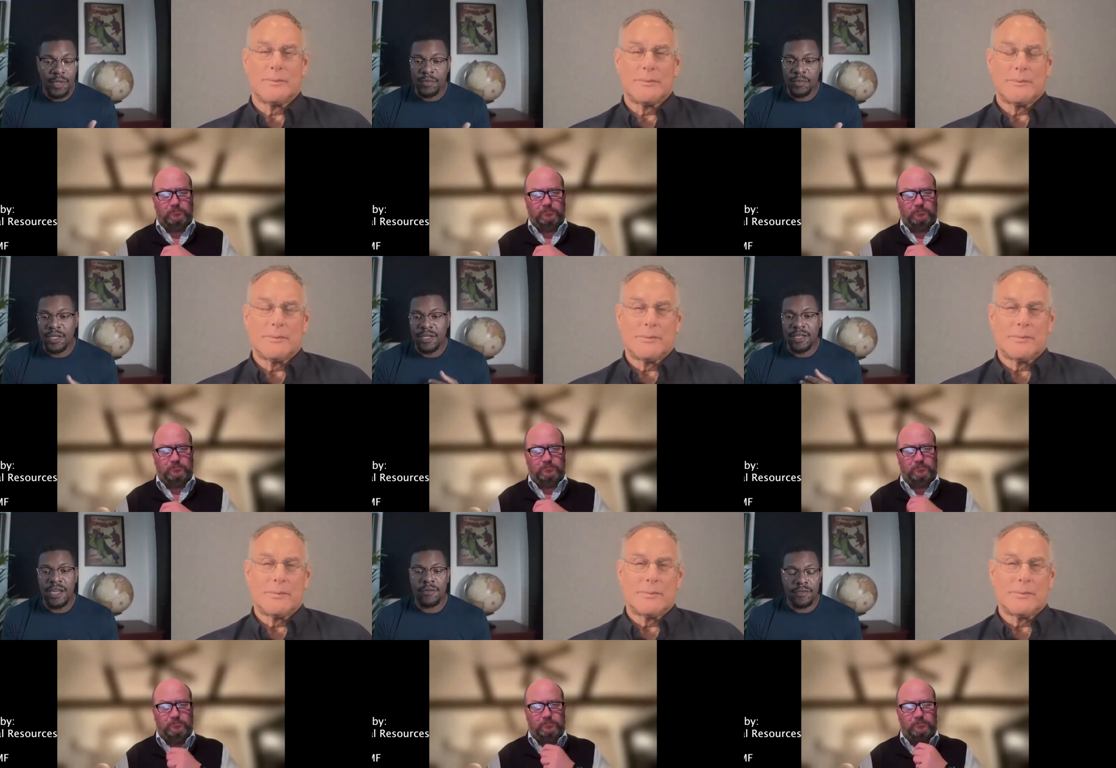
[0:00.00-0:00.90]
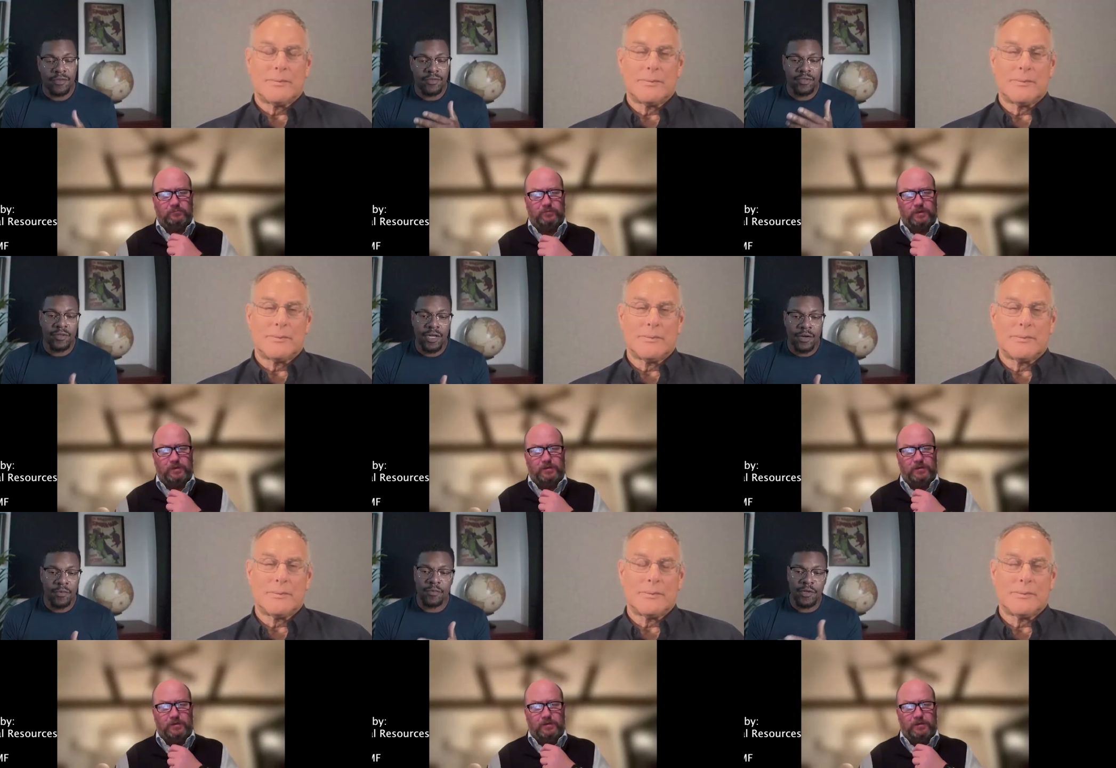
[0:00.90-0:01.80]
Speaker 1: people can connect with you.
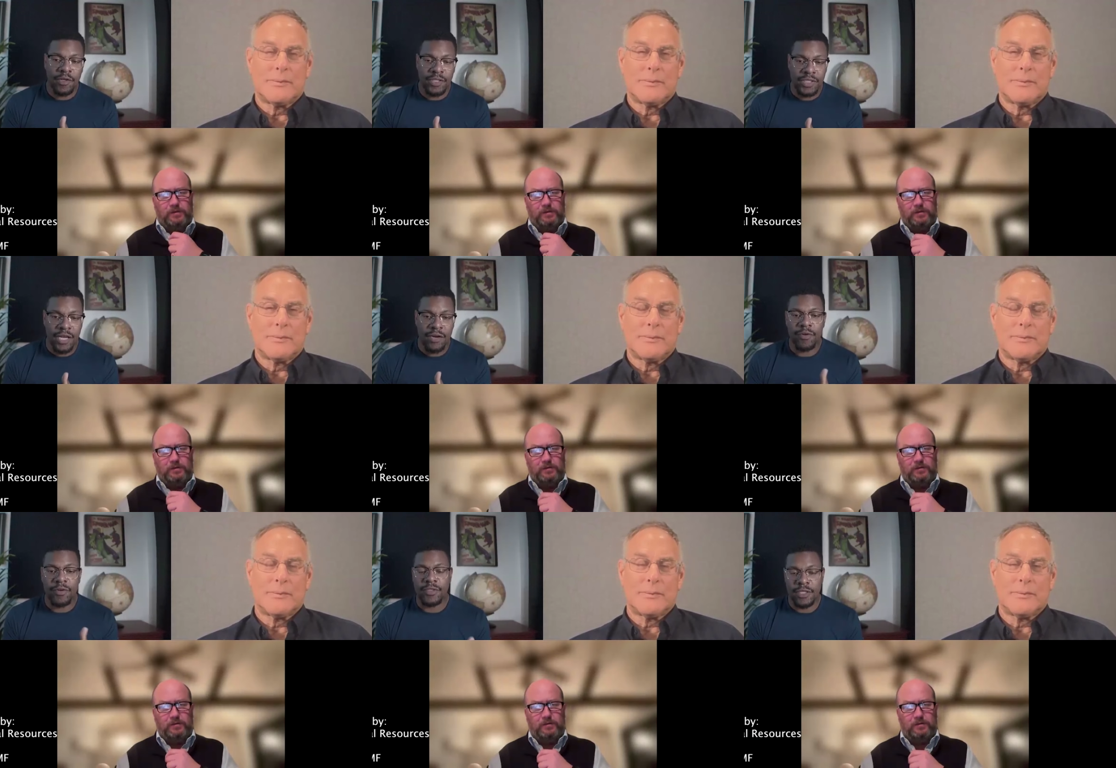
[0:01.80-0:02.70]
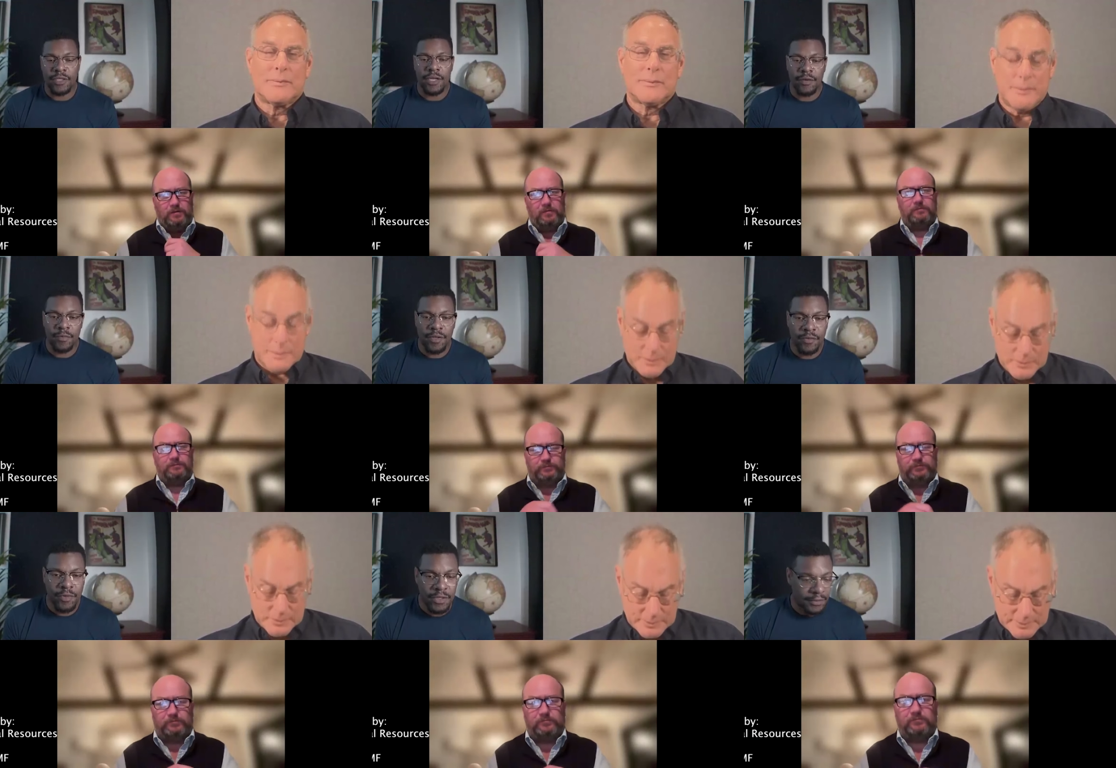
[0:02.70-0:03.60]
So we'll go to Sean first, and then we'll go
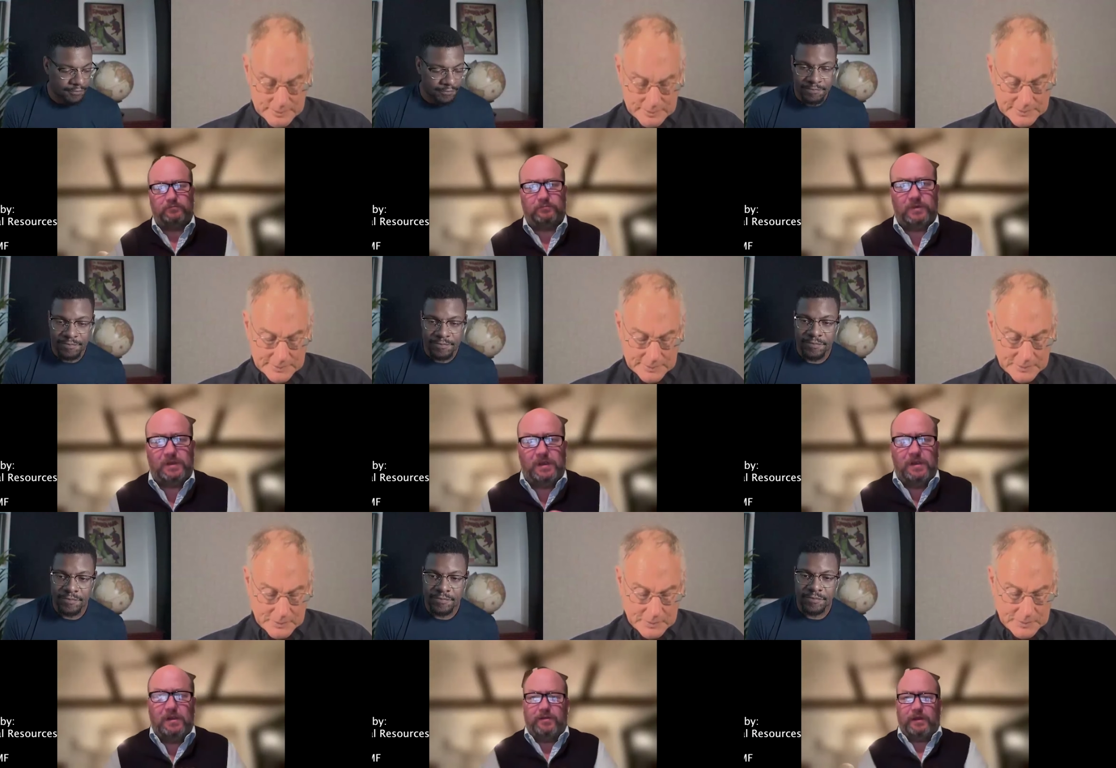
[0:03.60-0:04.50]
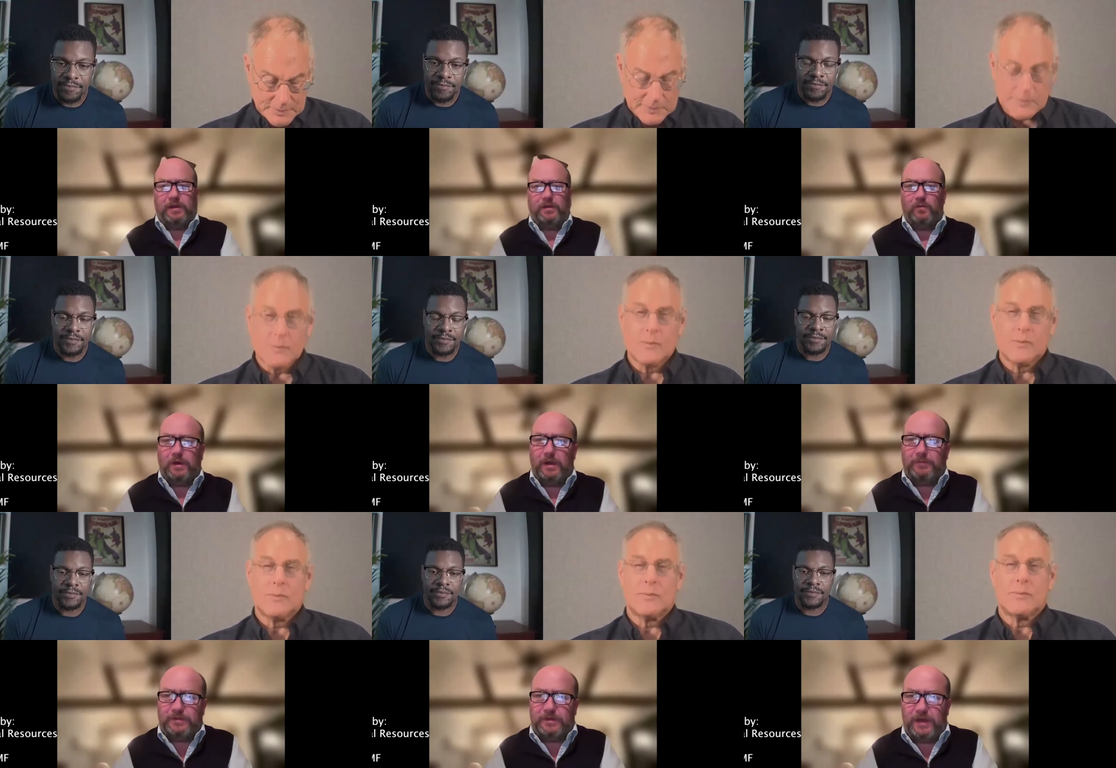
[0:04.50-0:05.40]
to Rick.
Speaker 2: Thank you. Well,
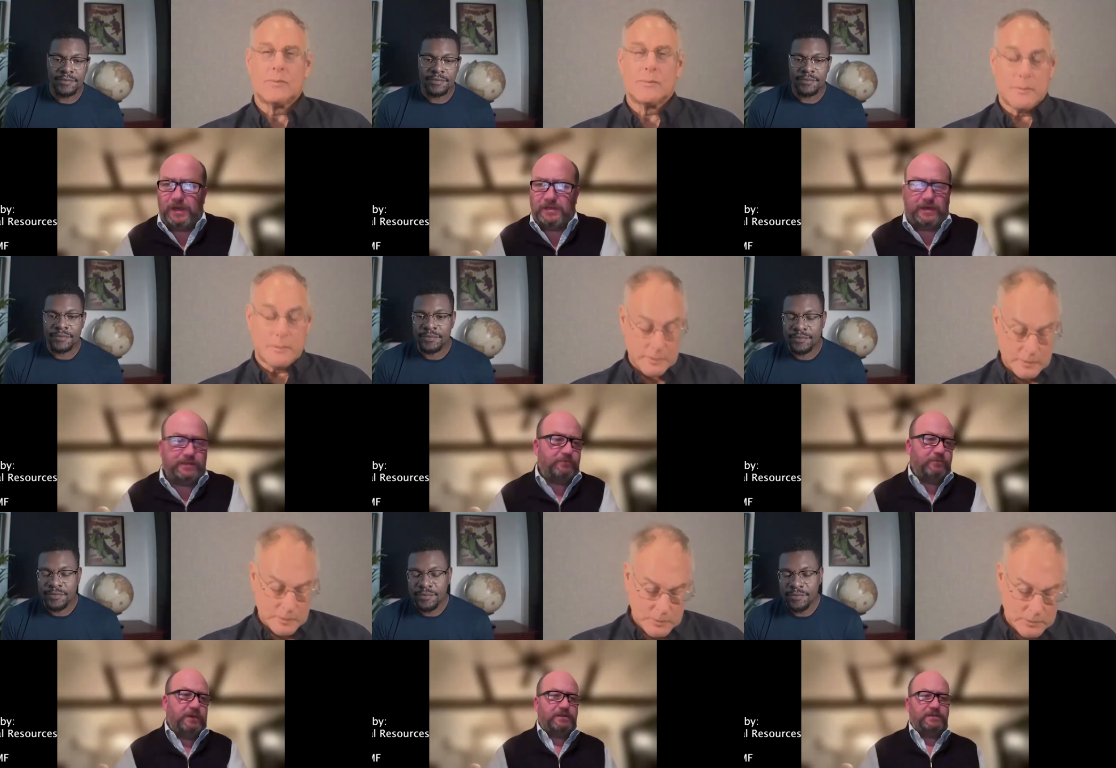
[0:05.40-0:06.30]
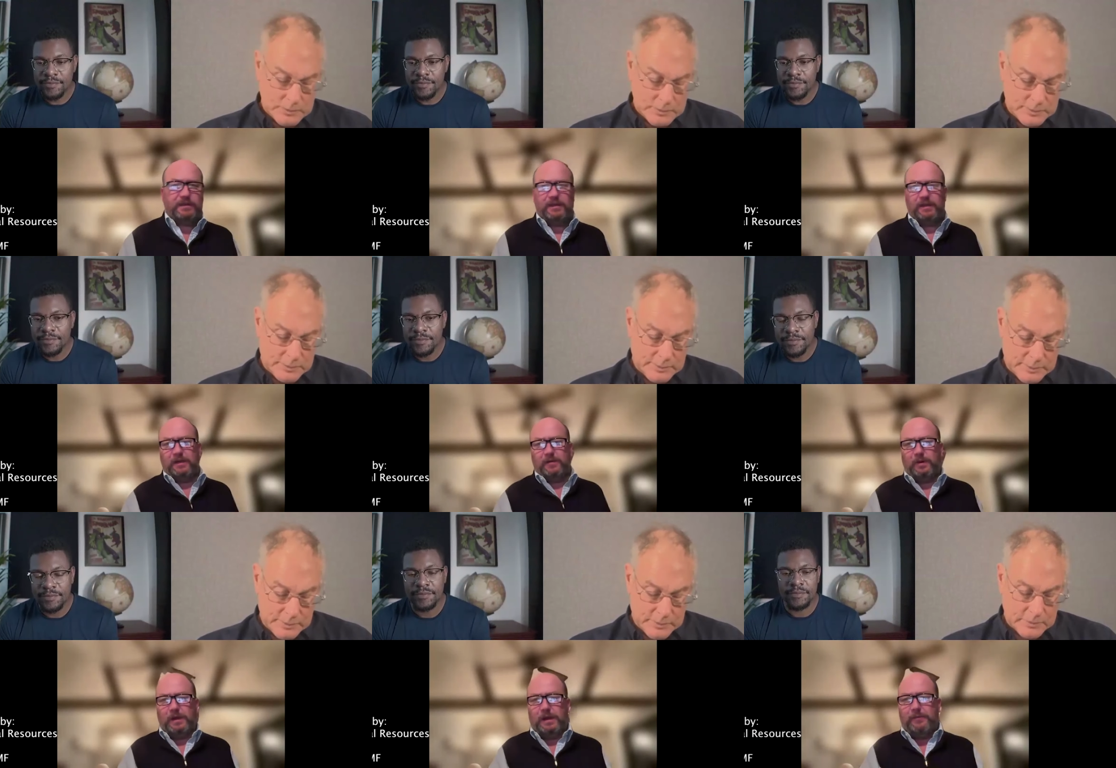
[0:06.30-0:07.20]
absolutely. And as I said
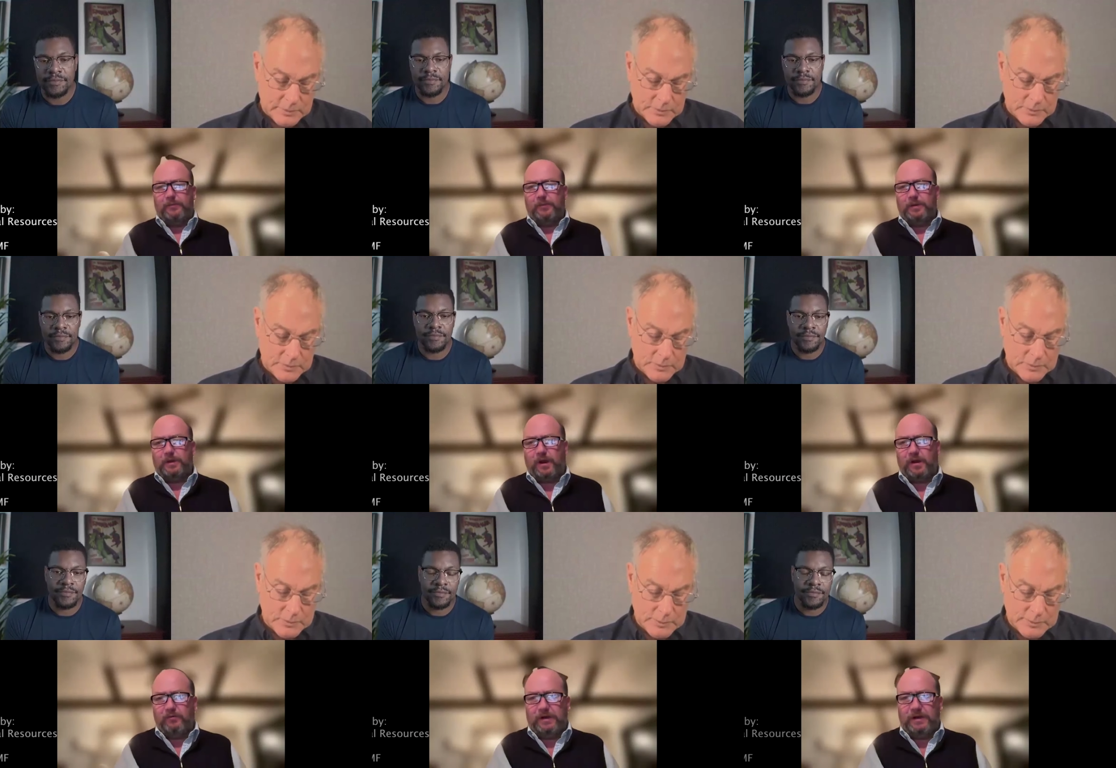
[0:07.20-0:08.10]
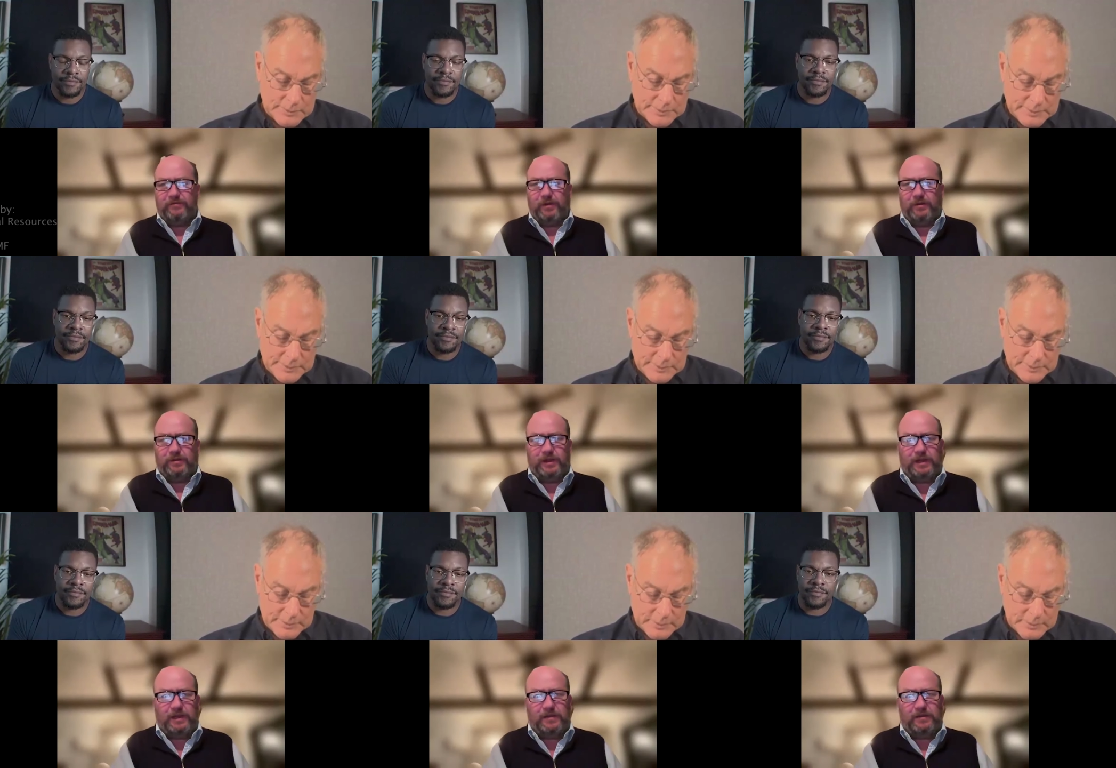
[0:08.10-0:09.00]
earlier, you know, I really front the